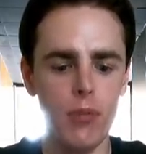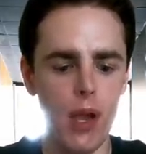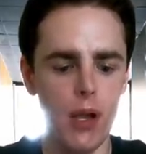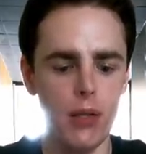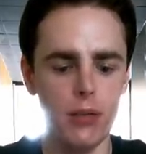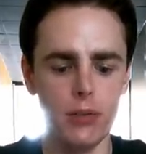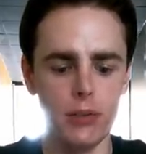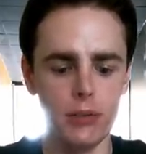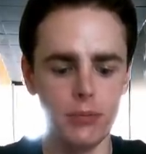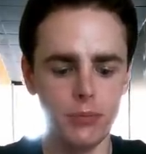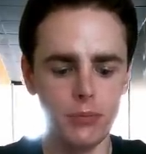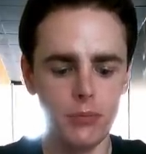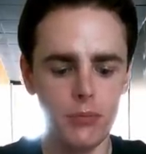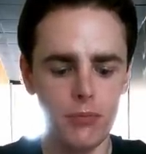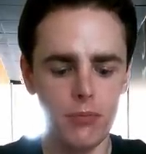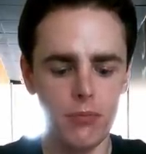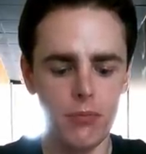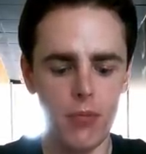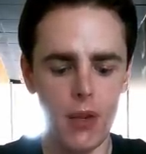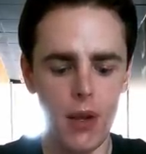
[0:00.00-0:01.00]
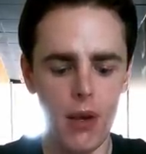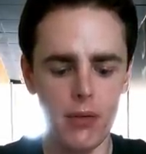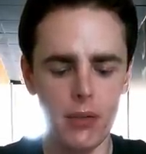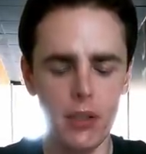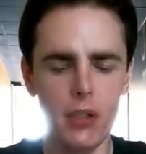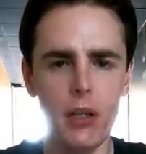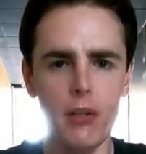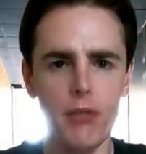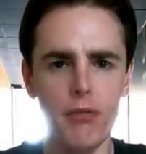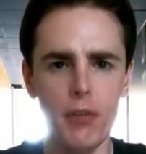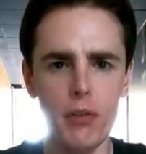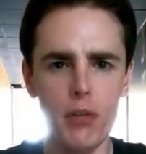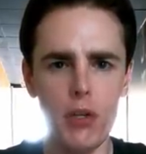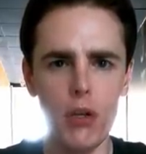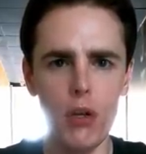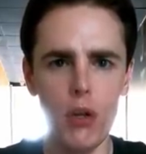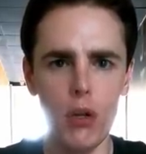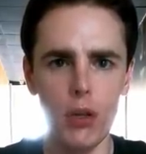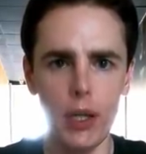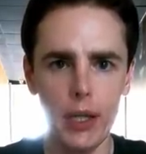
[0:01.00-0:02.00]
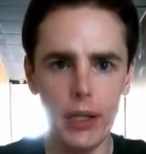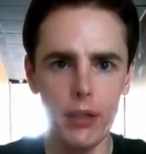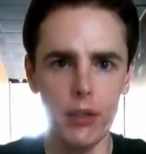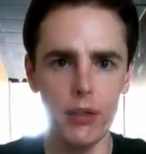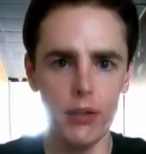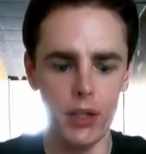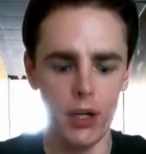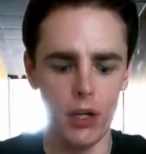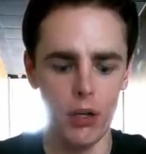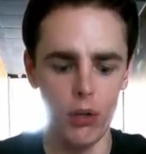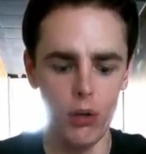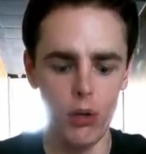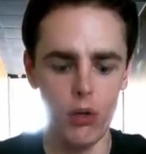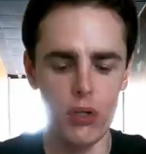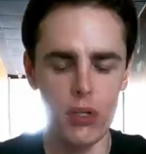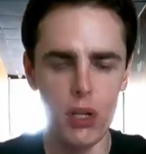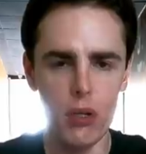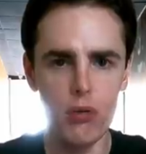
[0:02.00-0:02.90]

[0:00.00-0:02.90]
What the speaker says: And yeah, it feels a lot lighter than it looks.